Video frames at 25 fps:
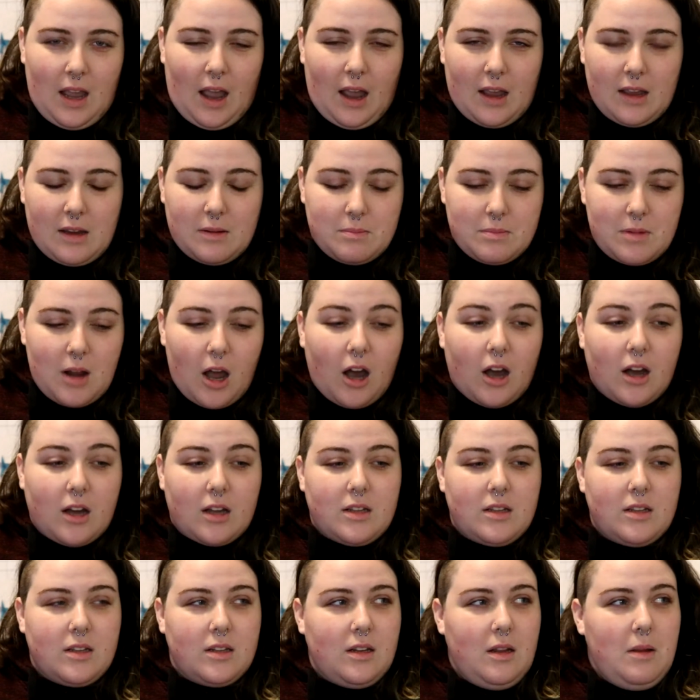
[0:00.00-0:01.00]
I am
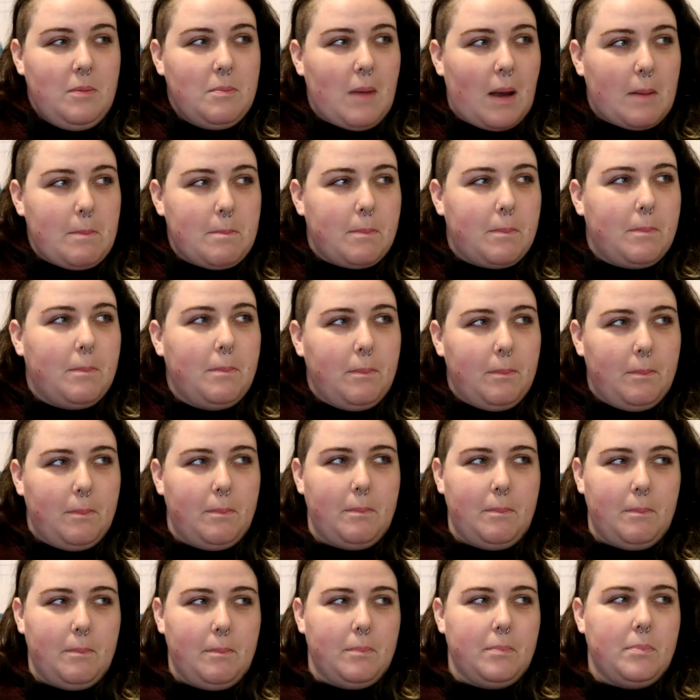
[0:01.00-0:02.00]
not my
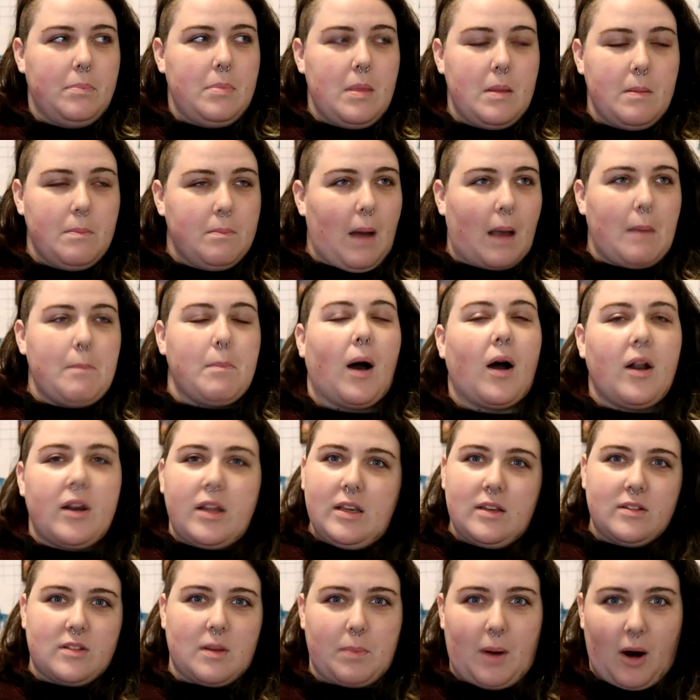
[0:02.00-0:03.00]
my
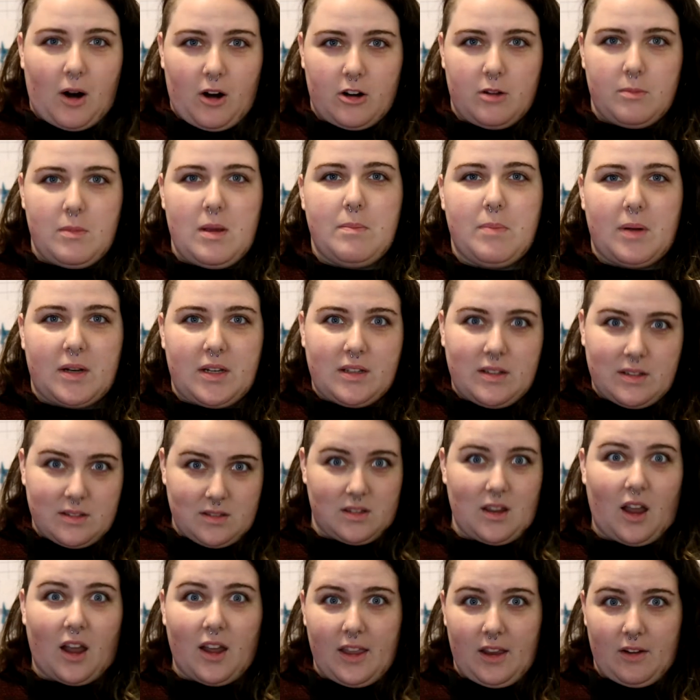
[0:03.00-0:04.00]
body is a part of me, but it
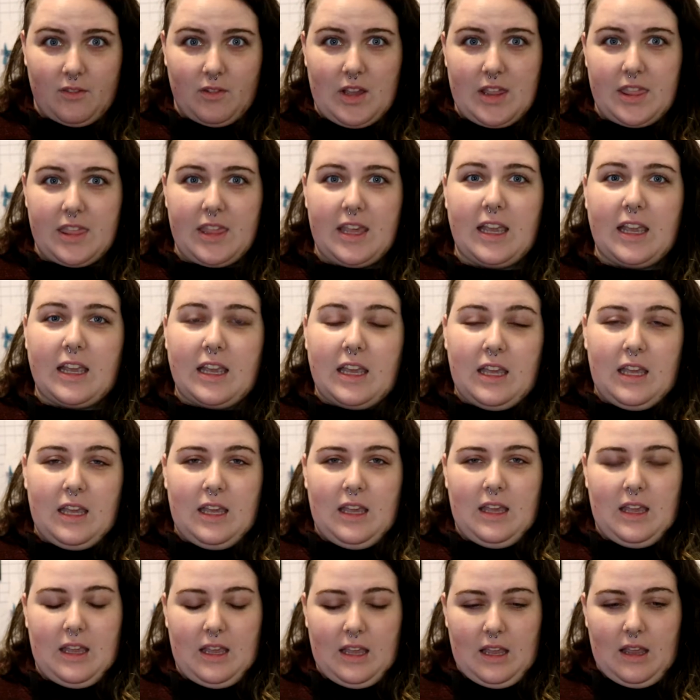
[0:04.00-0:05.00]
is not everything.
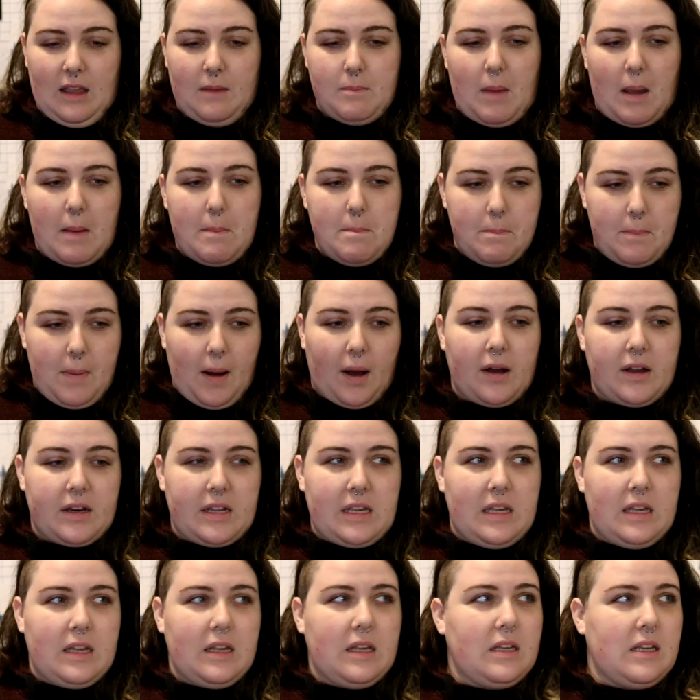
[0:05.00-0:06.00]
My
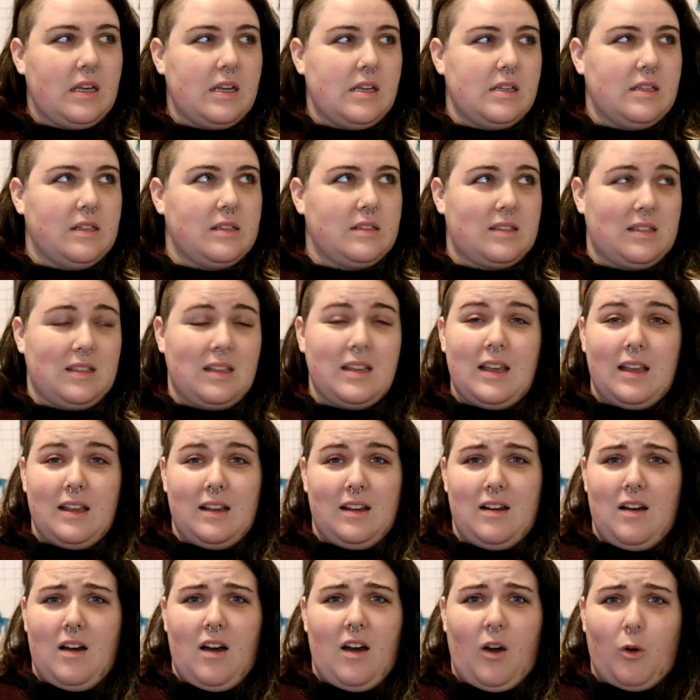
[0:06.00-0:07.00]
body is
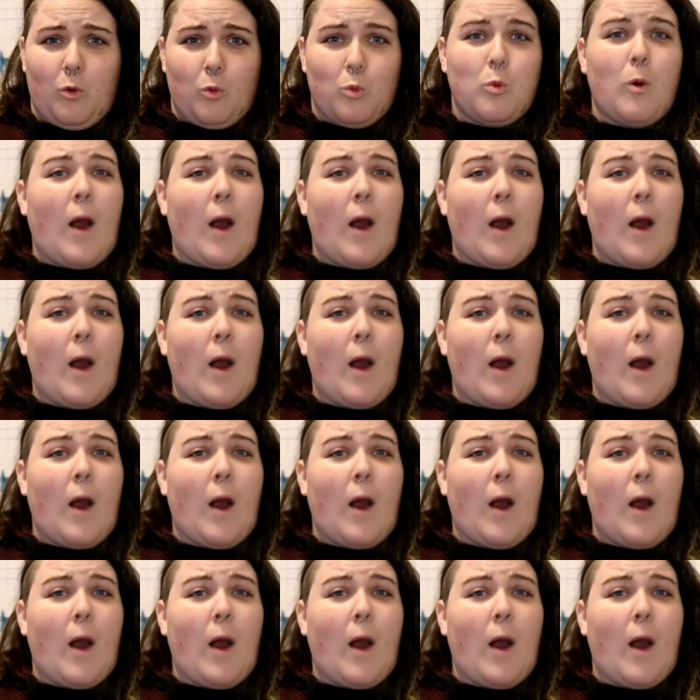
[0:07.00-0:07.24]
a